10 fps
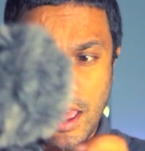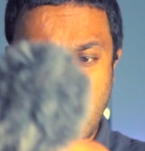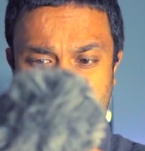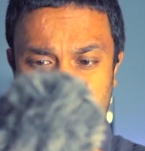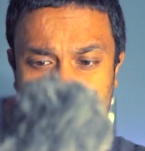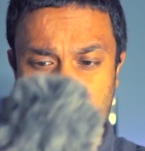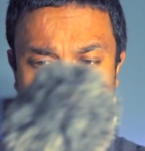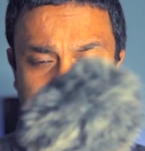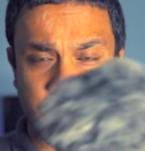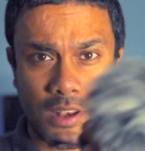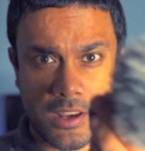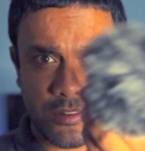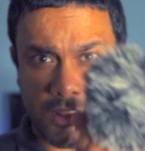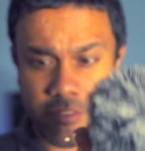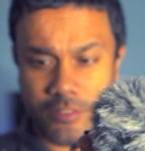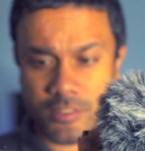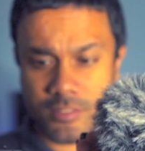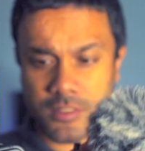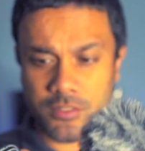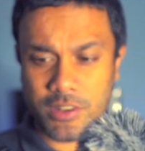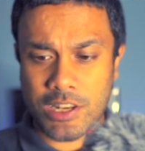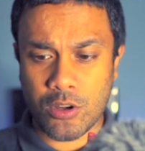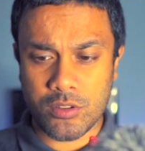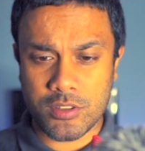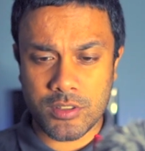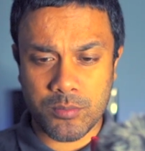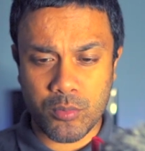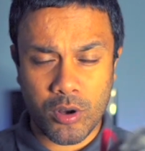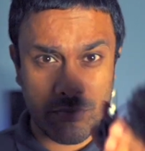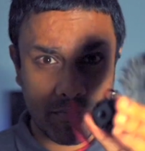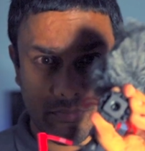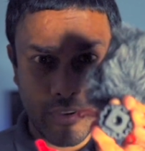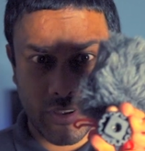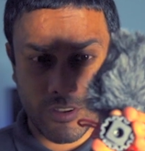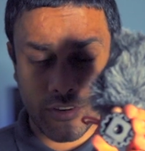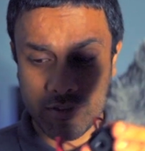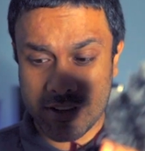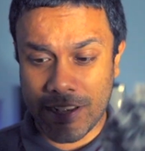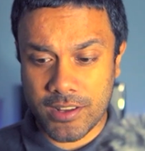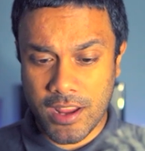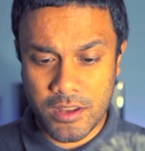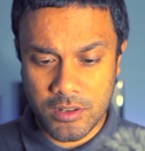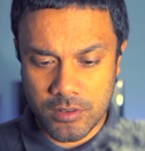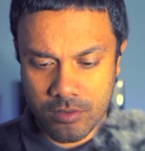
and if it's really causing the problem or the dead cat,